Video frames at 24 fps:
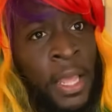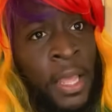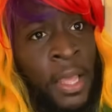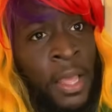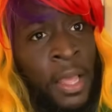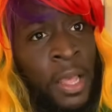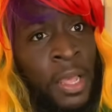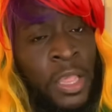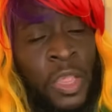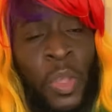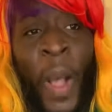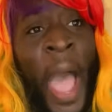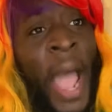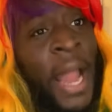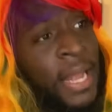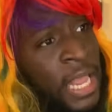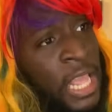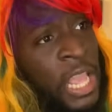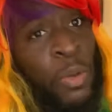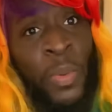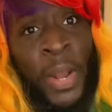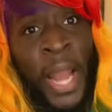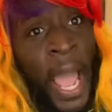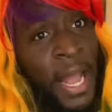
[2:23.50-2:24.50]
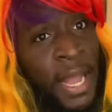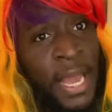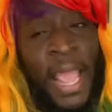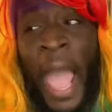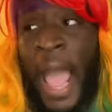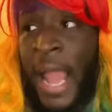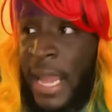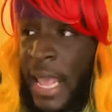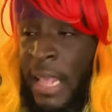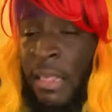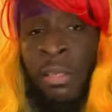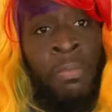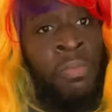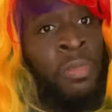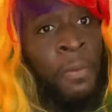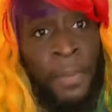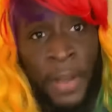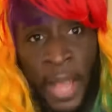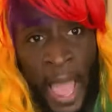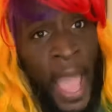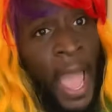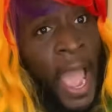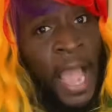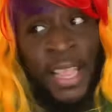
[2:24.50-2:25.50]
So I need what I need. I need some
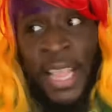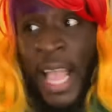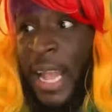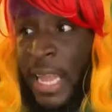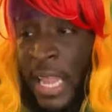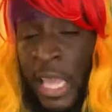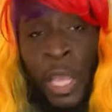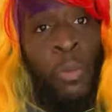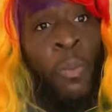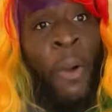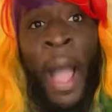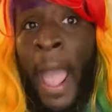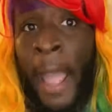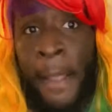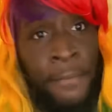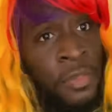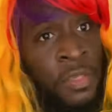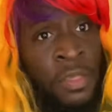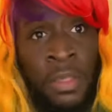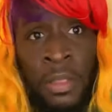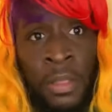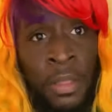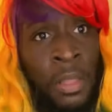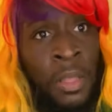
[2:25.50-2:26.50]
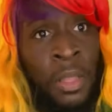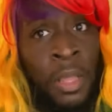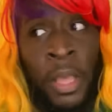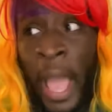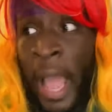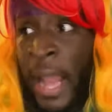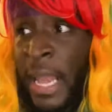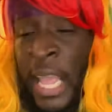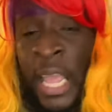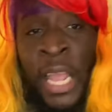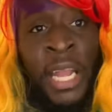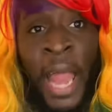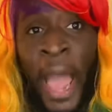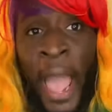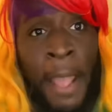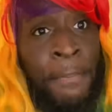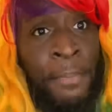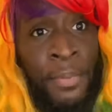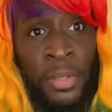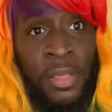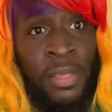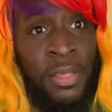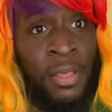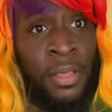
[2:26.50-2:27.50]
supplies. I need wipes. I need
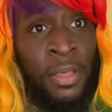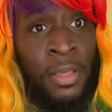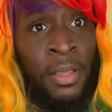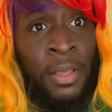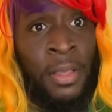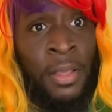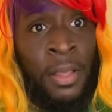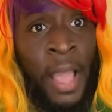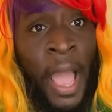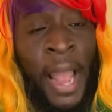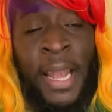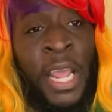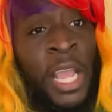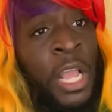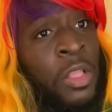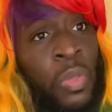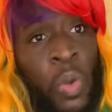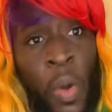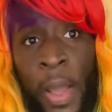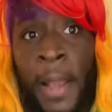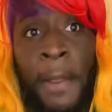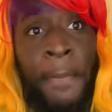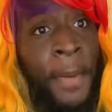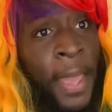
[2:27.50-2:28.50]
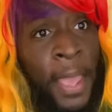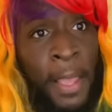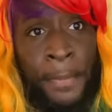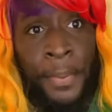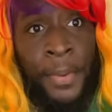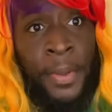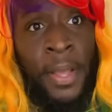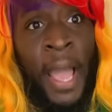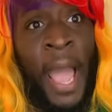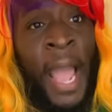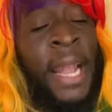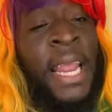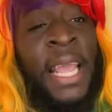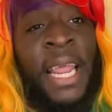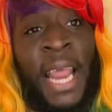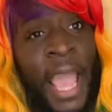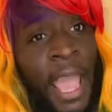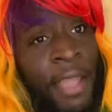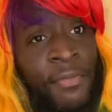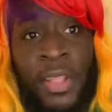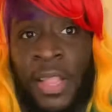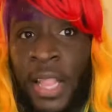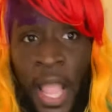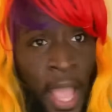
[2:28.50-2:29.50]
diapers. I need toilet paper. I need
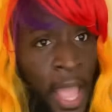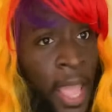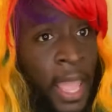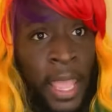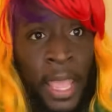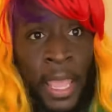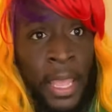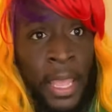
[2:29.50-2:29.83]
everything.